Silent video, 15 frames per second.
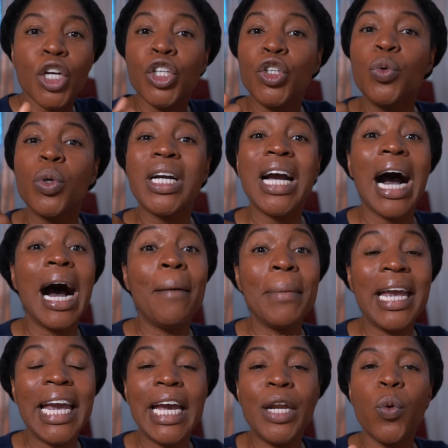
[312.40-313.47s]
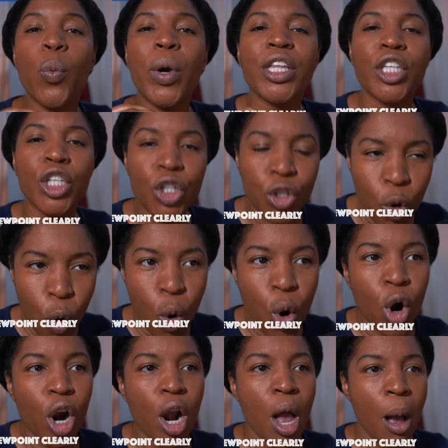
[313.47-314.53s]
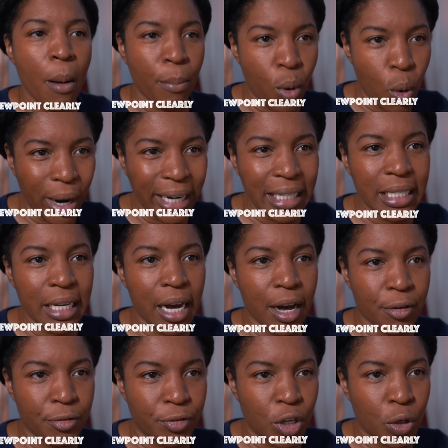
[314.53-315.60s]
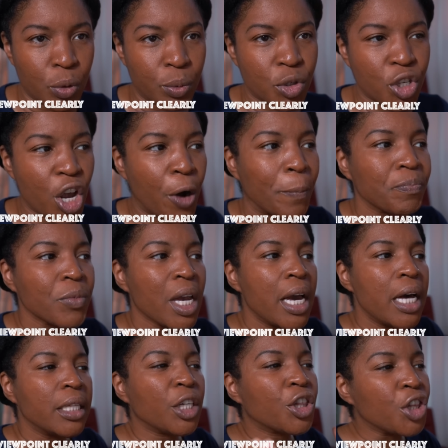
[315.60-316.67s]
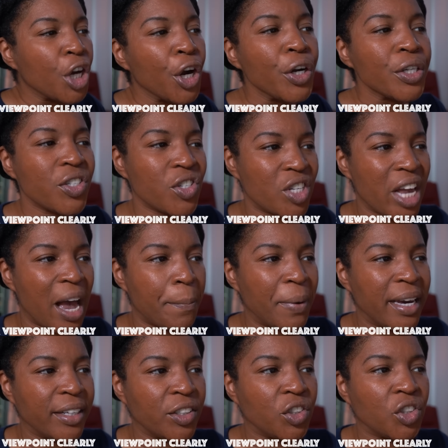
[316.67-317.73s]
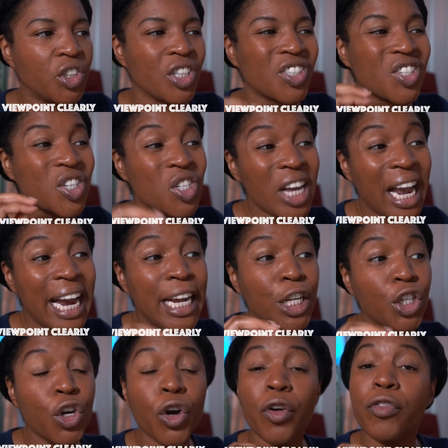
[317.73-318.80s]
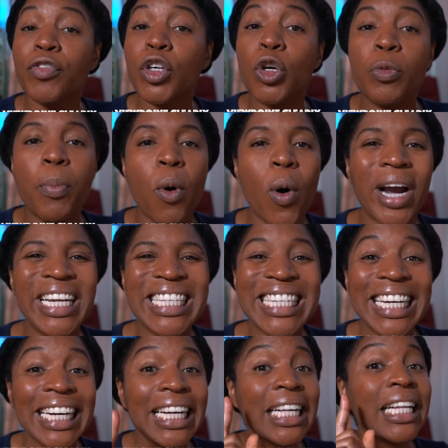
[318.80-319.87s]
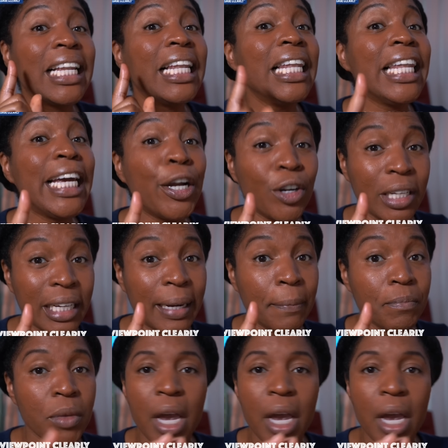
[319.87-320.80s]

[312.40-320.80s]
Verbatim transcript: you come in with your point of view. So the third step is to state your viewpoint clearly.